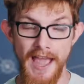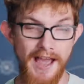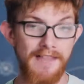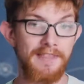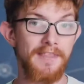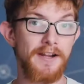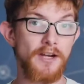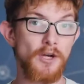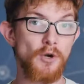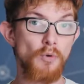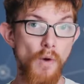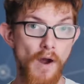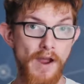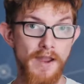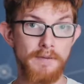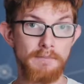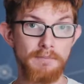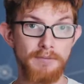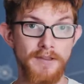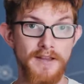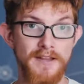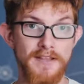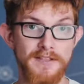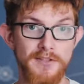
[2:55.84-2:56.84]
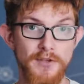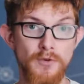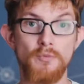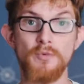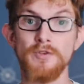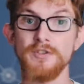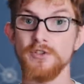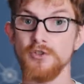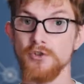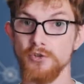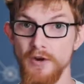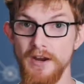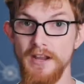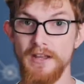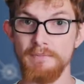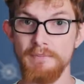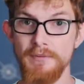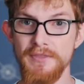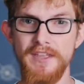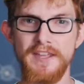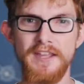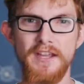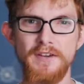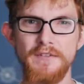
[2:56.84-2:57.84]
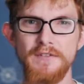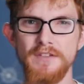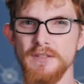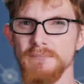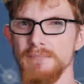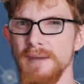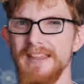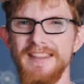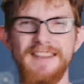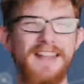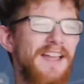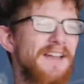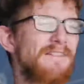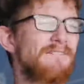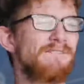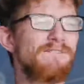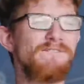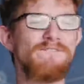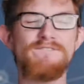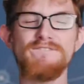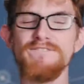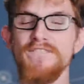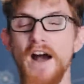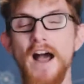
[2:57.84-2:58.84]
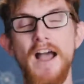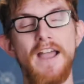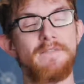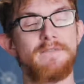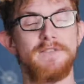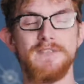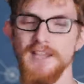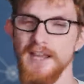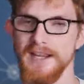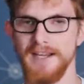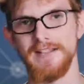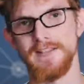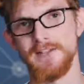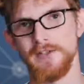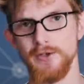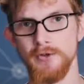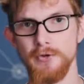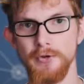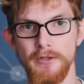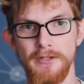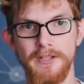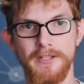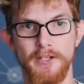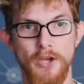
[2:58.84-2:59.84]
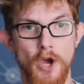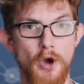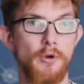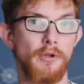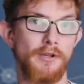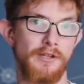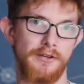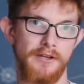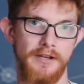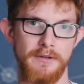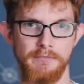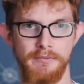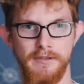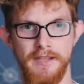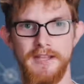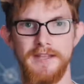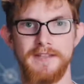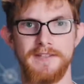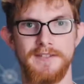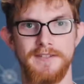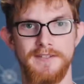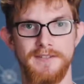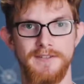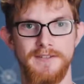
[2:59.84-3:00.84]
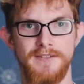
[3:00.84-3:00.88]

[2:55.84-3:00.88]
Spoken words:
and that A Quiet Place was great, but they could have spent like 5 seconds Googling cochlear implants.